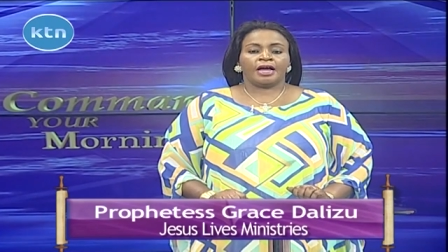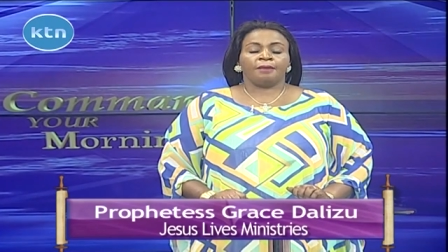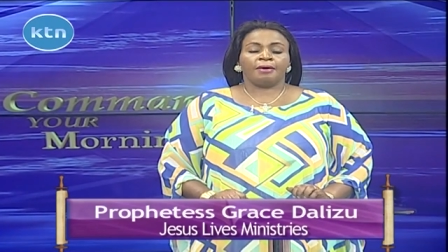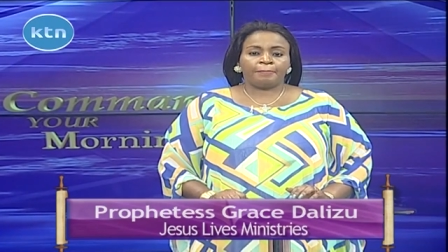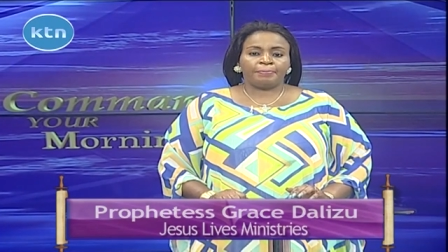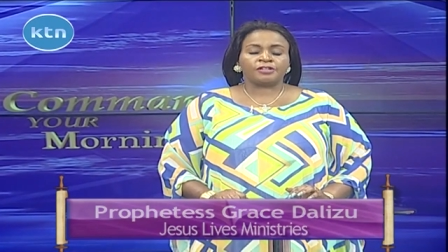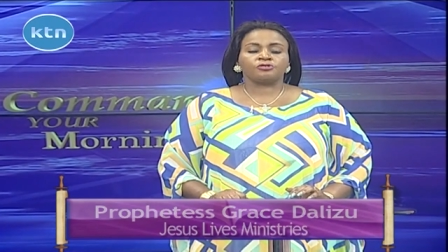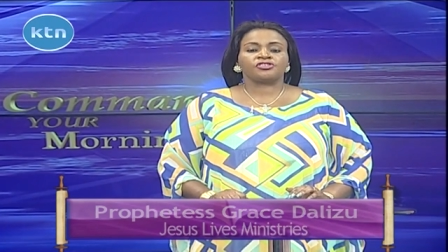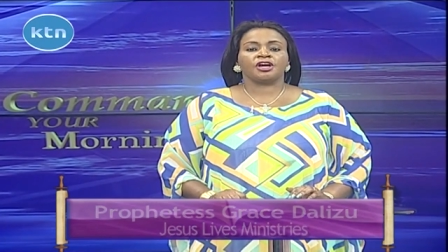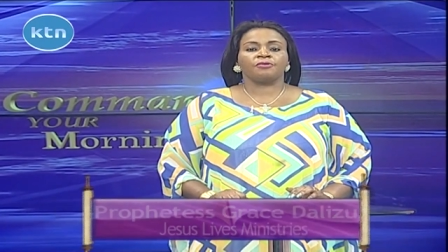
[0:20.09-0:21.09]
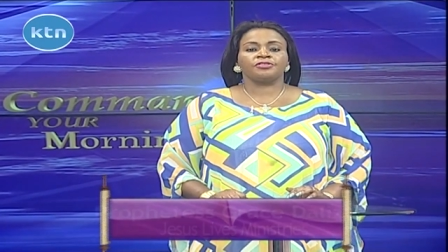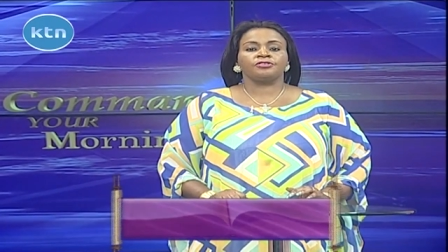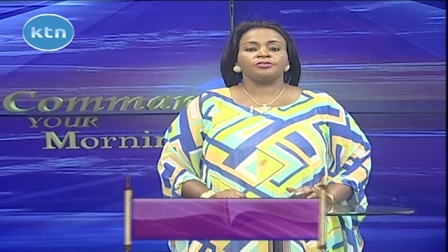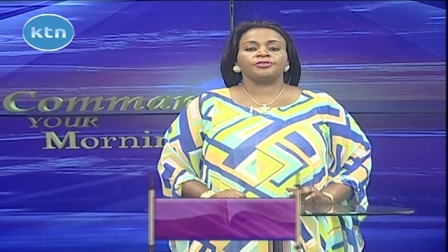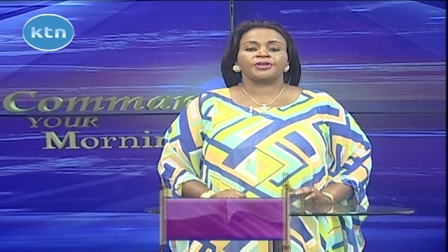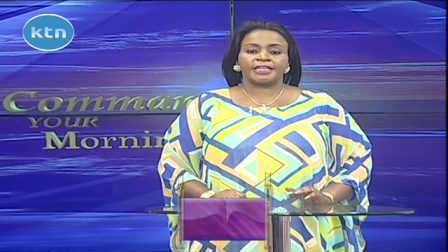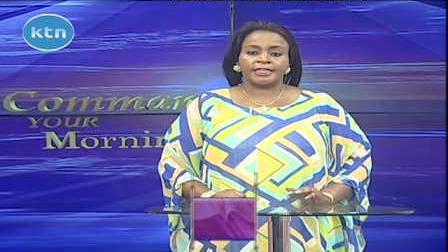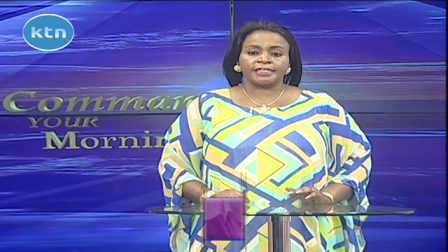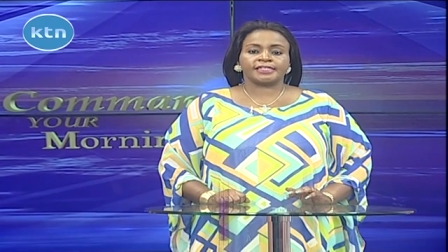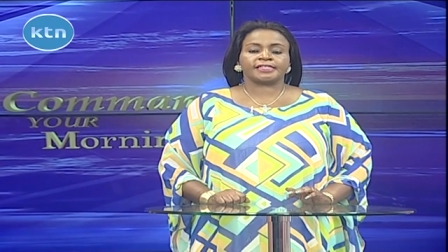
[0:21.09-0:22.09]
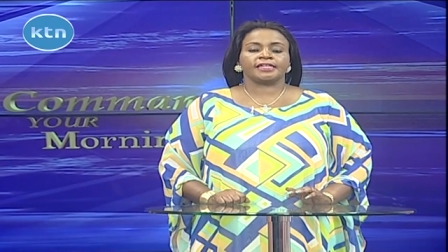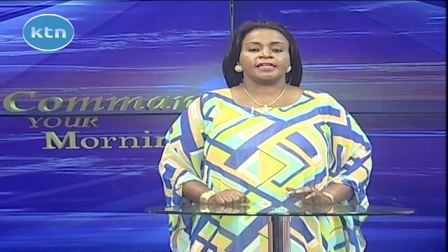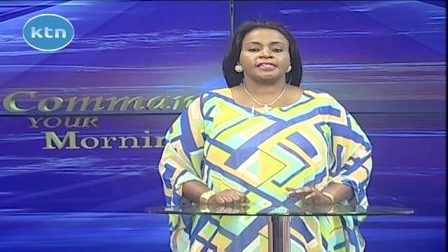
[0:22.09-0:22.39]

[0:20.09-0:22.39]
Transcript: I am happy to share with you during this